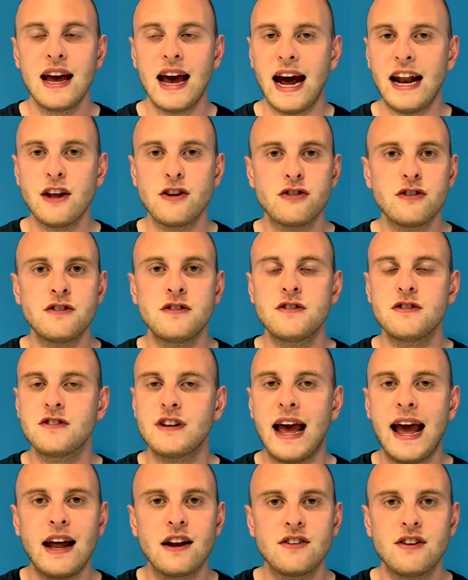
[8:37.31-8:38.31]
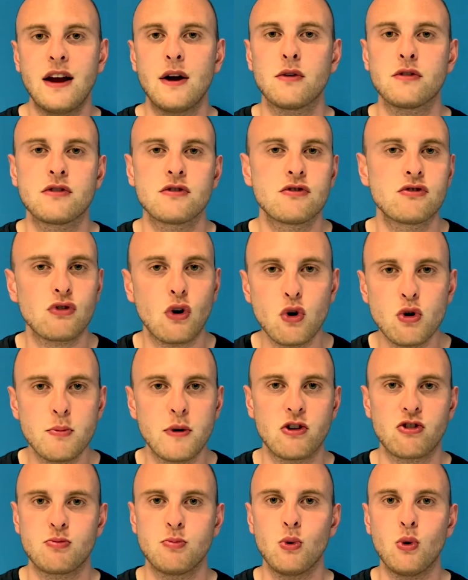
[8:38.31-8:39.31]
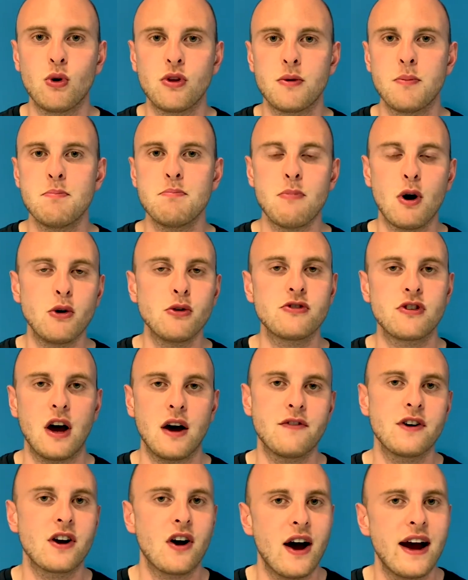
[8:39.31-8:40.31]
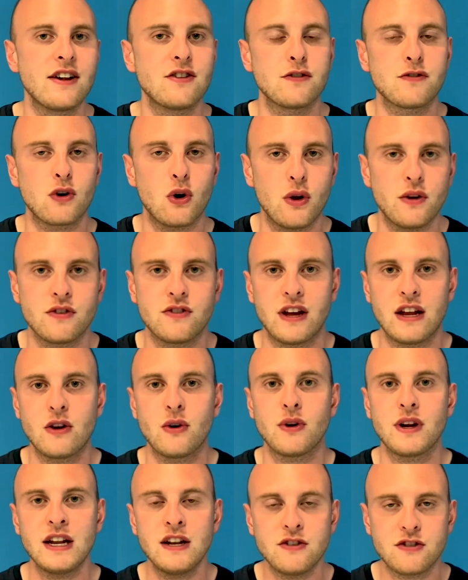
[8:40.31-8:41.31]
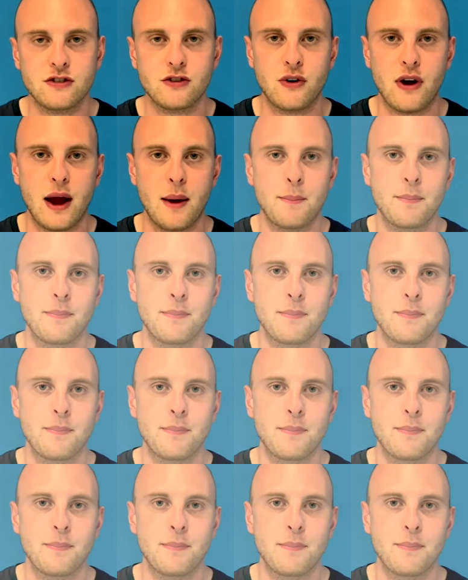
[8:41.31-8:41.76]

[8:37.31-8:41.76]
And it just stands out so much more than most other kinds of content on Instagram.